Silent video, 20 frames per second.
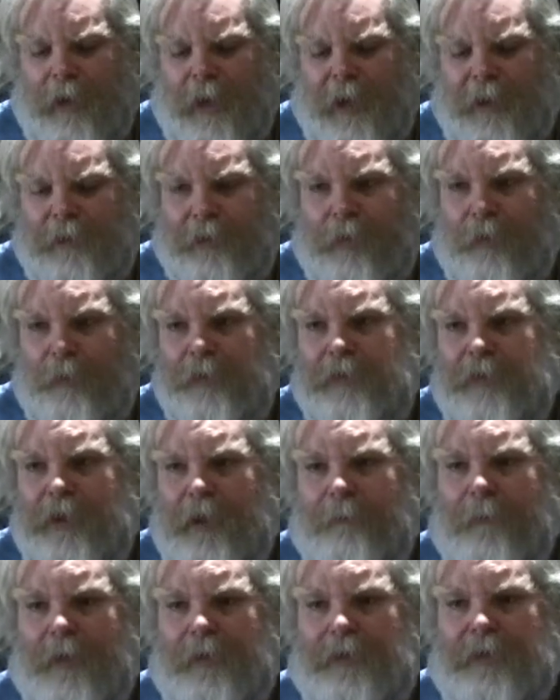I always
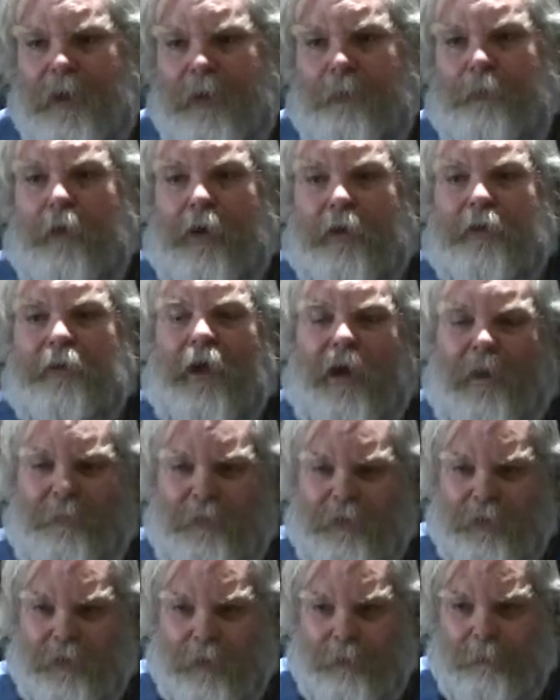say in my state, well, our time
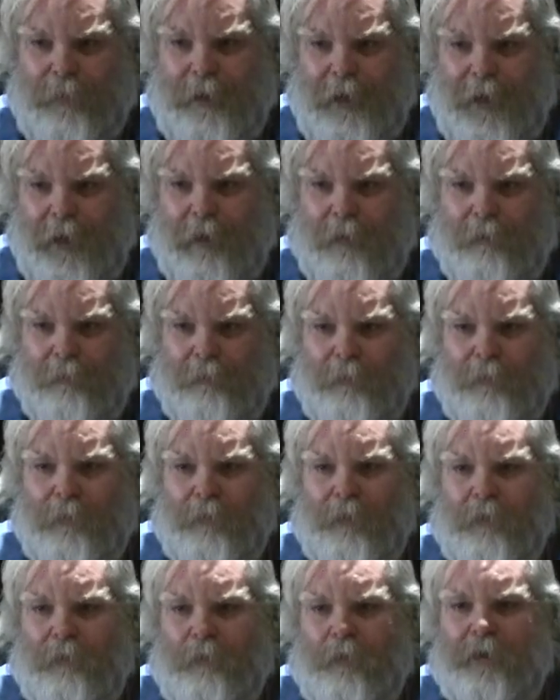has come now.
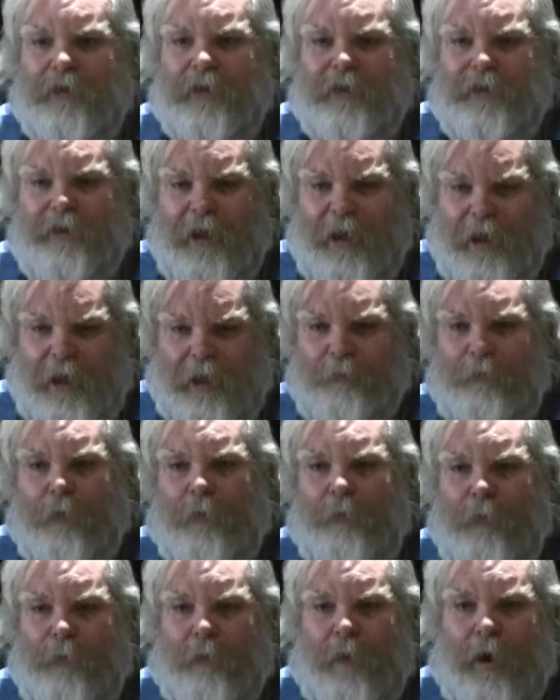We're going to take
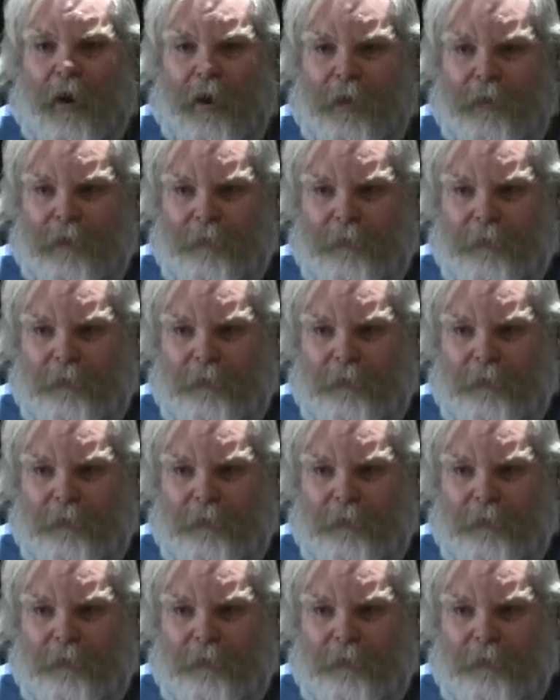what we want.